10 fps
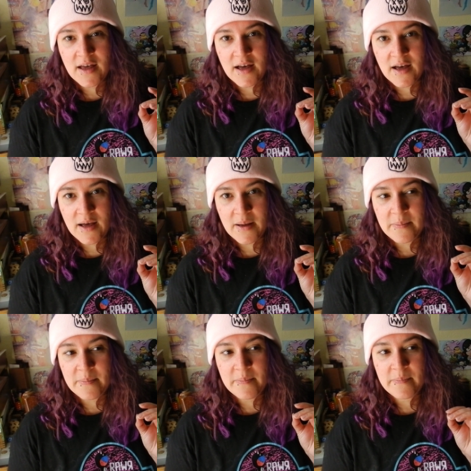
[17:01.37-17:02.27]

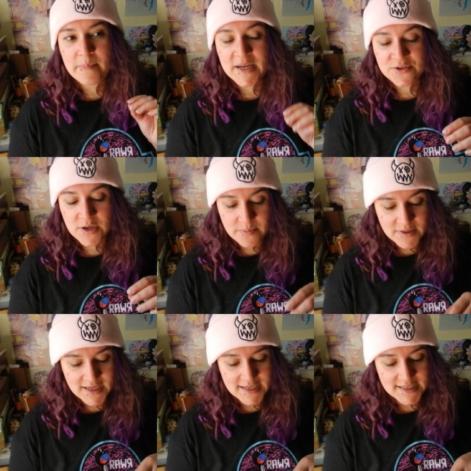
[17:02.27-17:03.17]
um, my
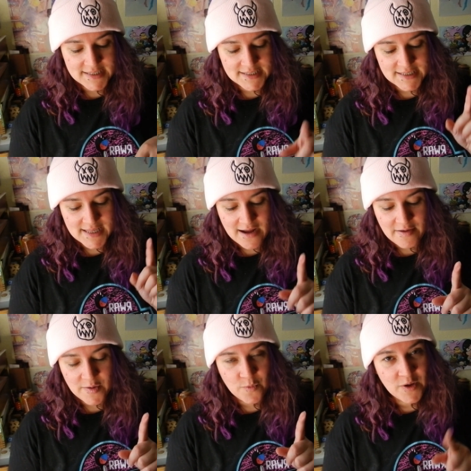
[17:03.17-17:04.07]
trip is now at